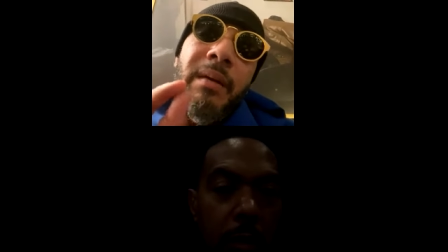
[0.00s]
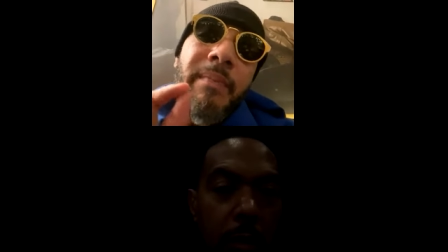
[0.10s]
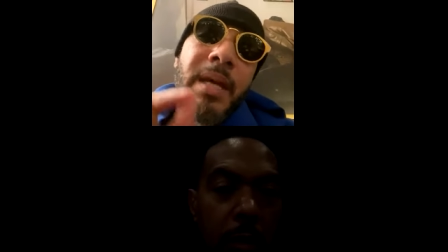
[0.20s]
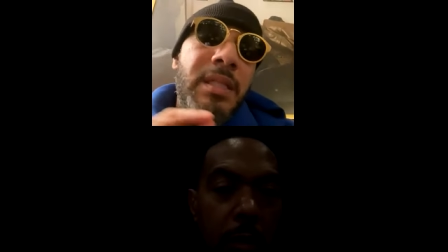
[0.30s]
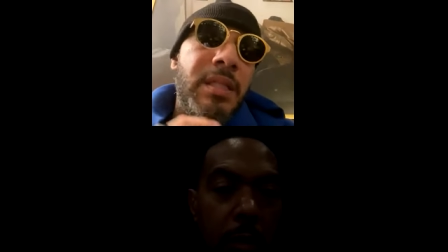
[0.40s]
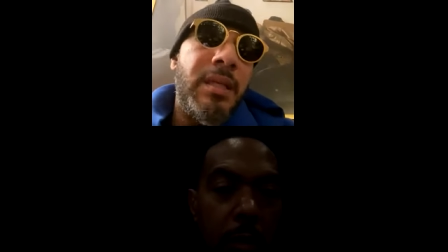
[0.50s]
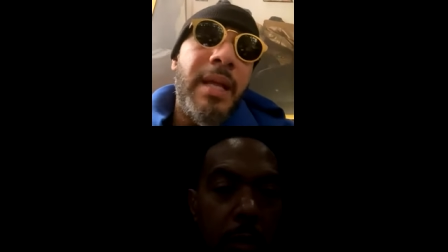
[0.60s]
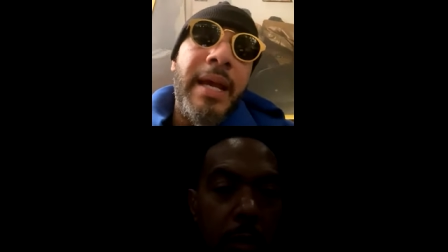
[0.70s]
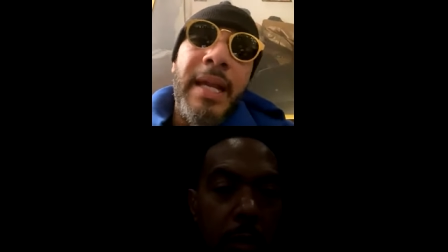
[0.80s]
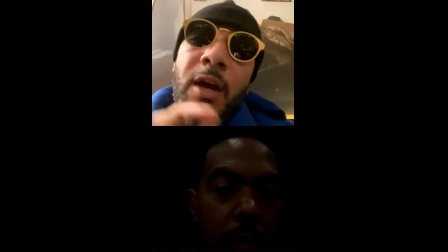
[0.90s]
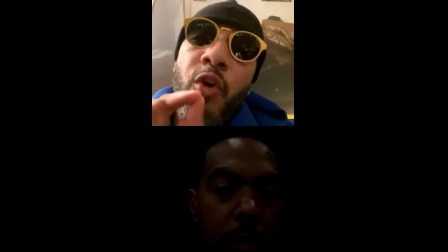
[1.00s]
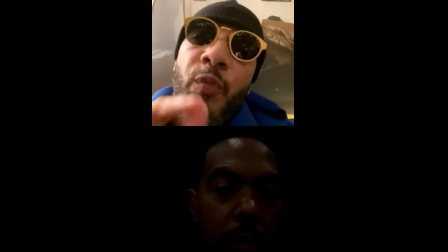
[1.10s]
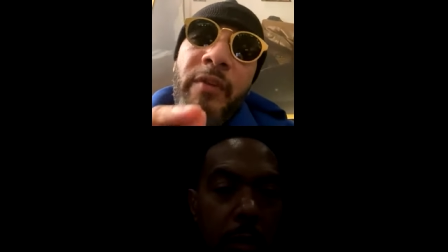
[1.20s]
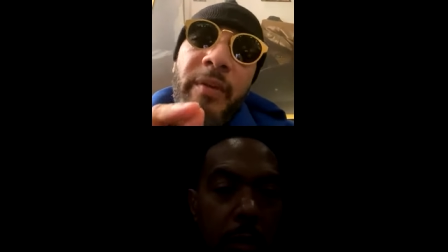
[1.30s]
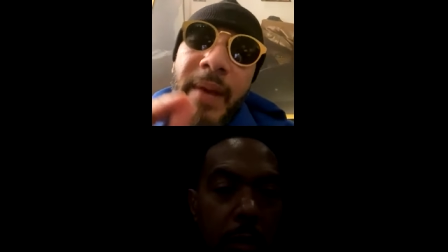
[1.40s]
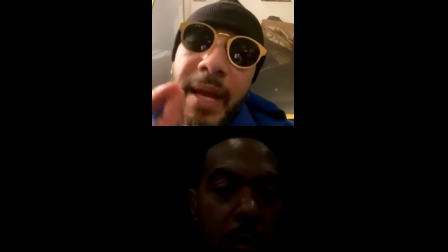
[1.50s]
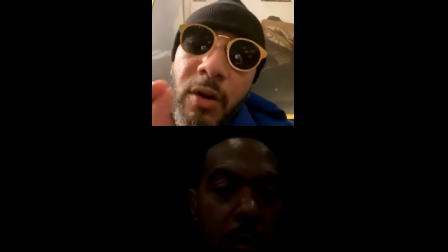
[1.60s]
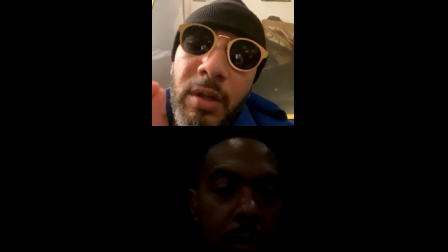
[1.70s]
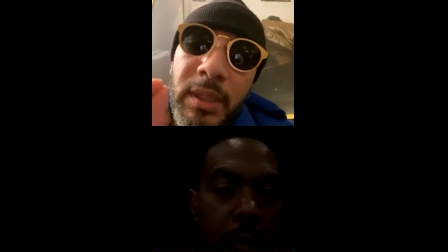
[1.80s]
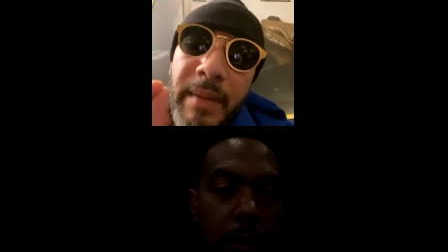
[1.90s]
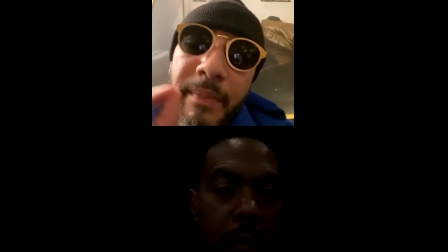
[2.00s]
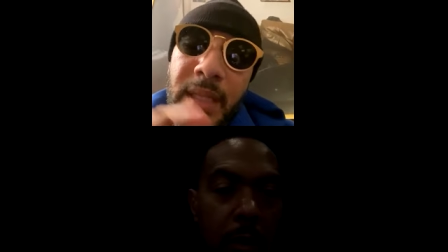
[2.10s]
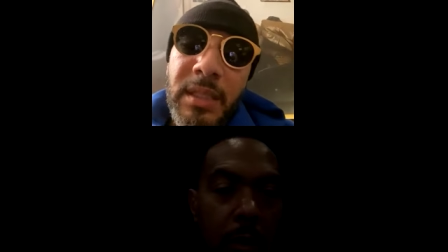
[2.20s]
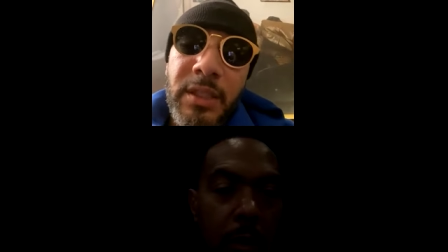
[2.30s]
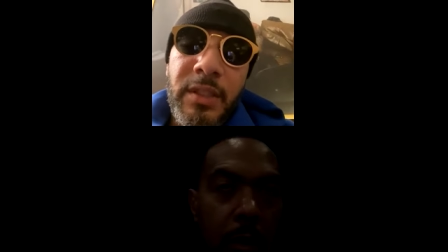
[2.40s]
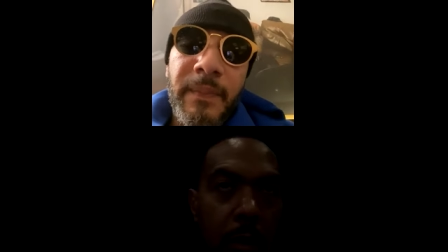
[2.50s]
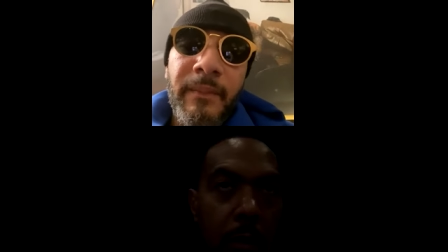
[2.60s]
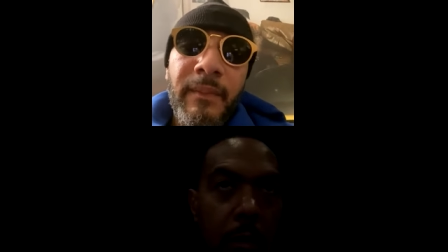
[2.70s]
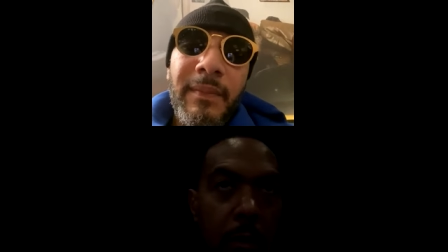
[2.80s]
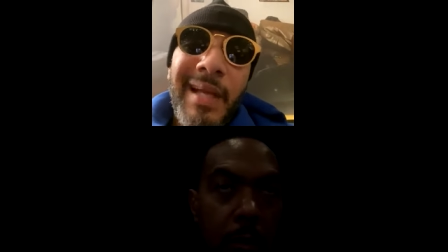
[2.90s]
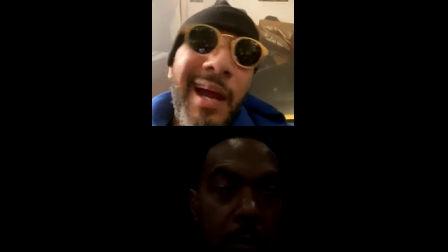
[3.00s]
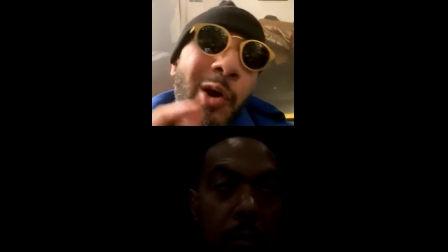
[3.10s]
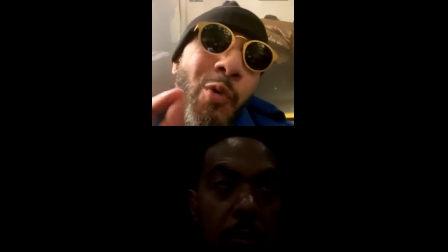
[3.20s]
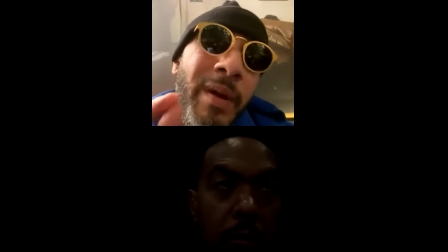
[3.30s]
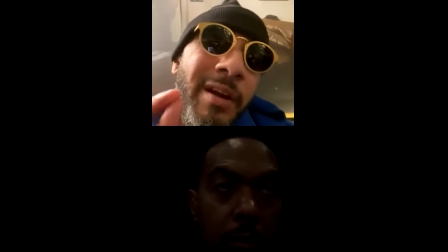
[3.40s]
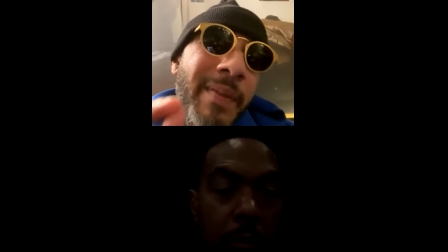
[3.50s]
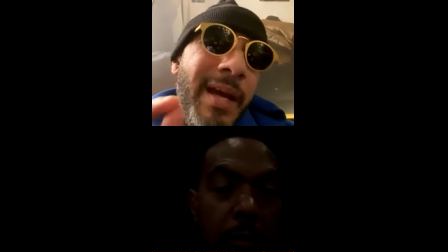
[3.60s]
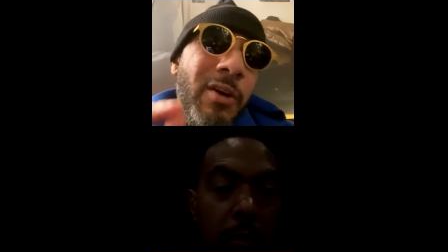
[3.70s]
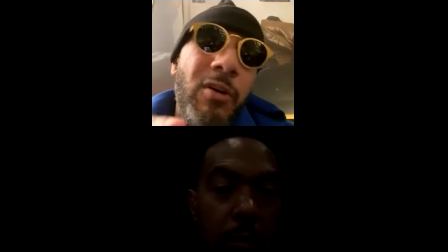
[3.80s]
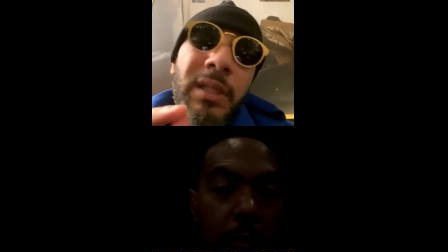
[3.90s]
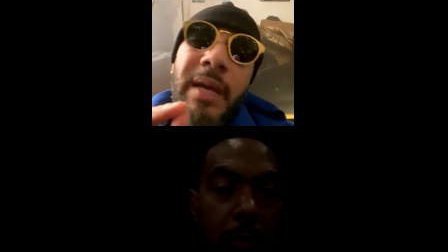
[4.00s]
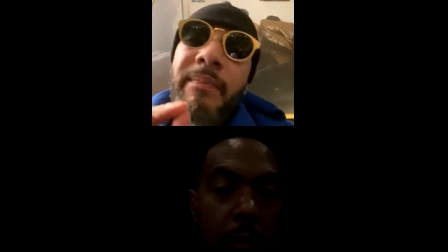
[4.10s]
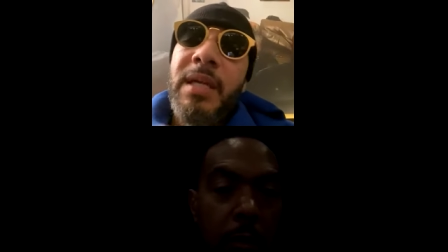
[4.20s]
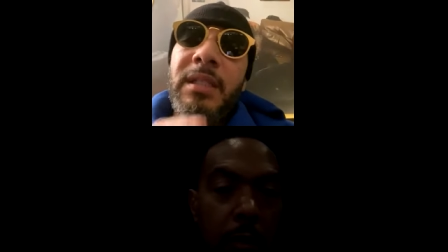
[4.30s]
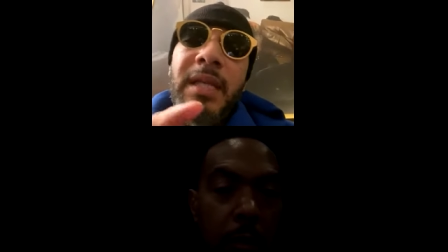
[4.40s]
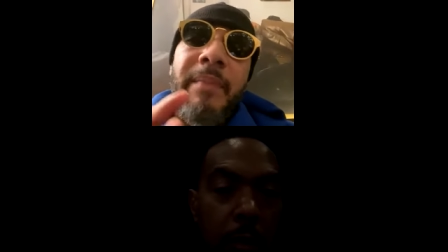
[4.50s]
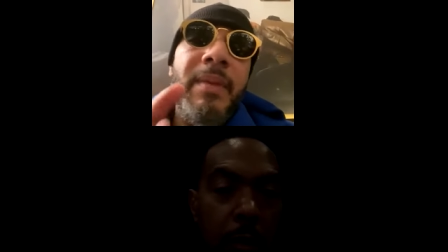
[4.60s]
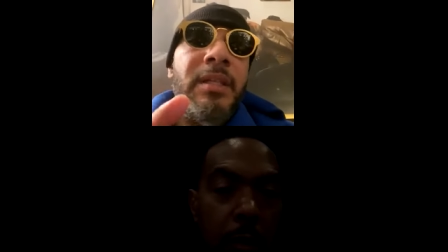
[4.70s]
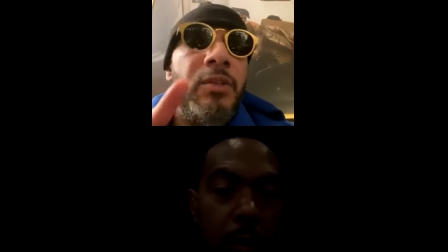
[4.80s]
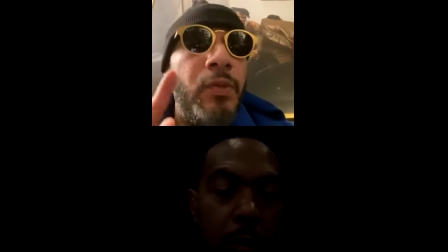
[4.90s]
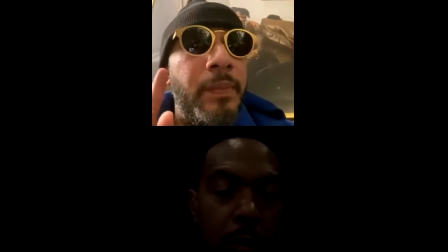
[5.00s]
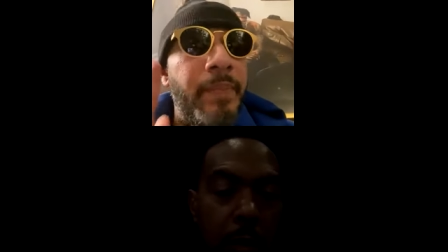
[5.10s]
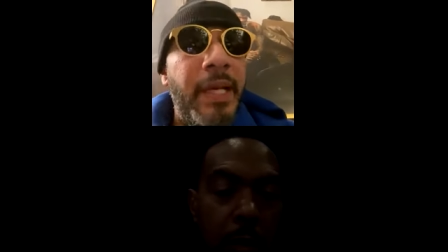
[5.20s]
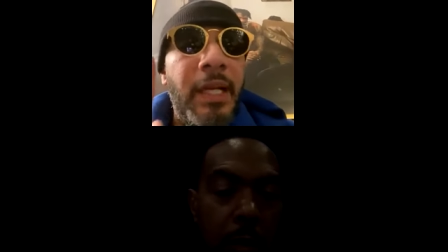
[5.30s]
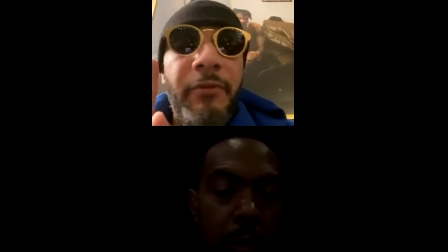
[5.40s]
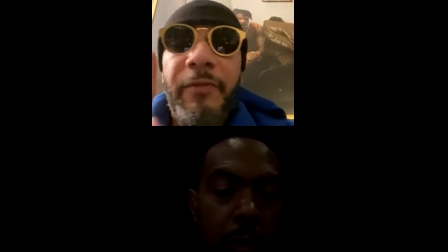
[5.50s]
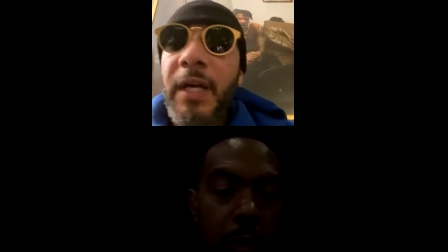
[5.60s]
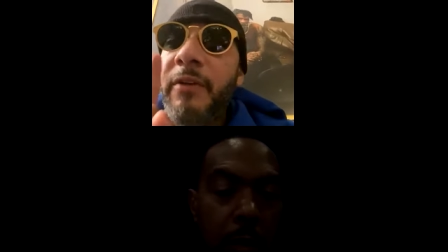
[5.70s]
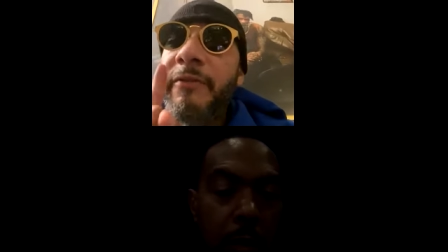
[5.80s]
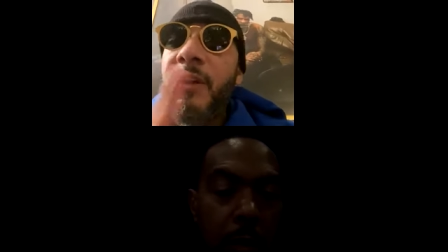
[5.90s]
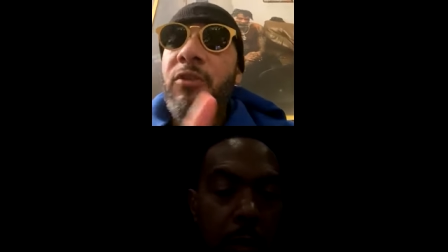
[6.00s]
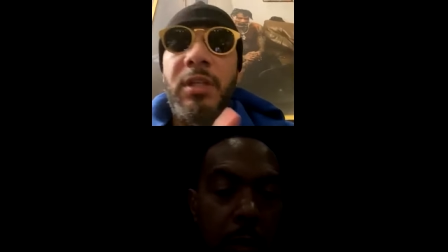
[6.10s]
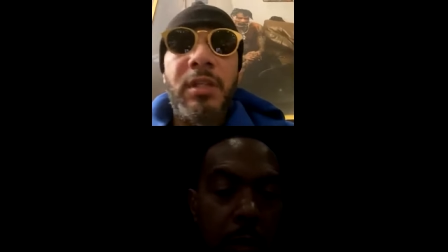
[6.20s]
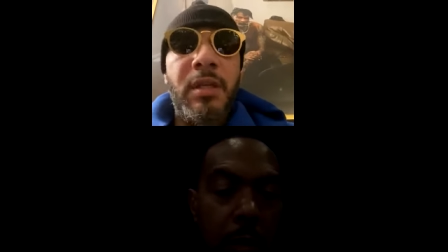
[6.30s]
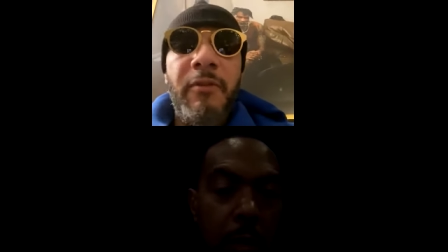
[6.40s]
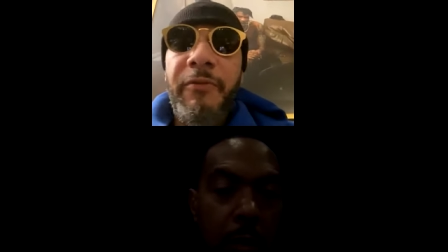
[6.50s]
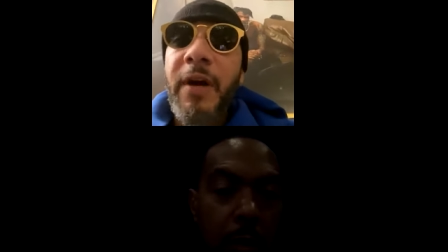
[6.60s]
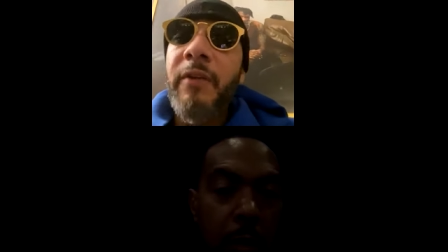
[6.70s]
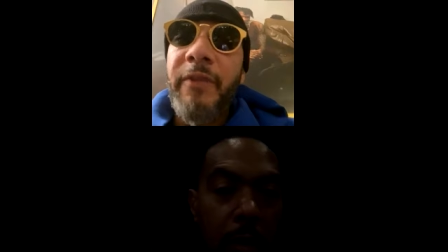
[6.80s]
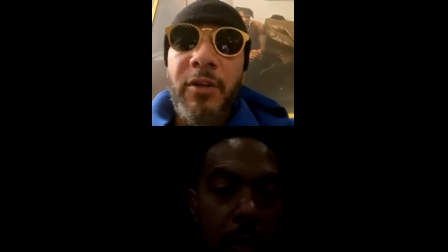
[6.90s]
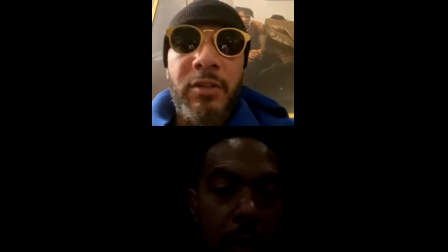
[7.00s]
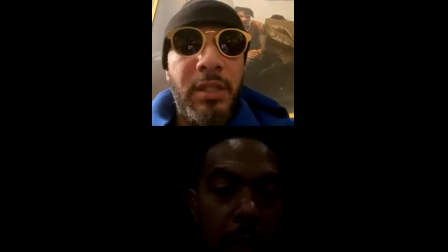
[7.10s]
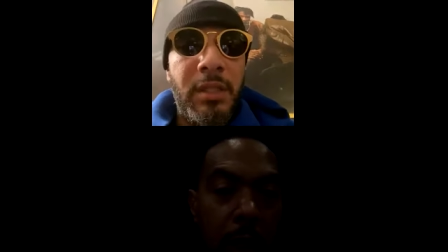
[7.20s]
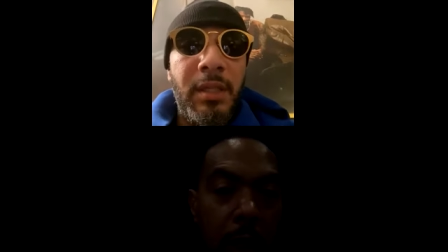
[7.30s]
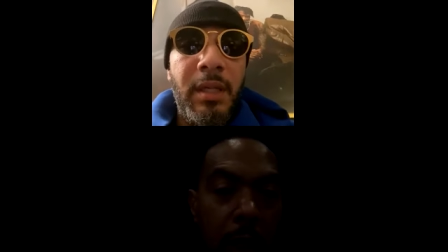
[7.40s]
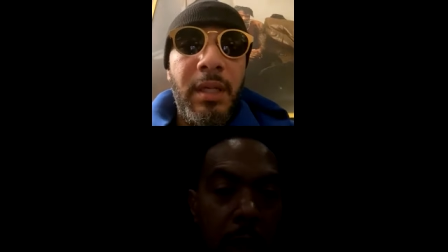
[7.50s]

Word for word: message tonight, and I hope everybody caught that message. I hope everybody caught that message. That message was bigger than fucking Verzuz. Fuck Verzuz.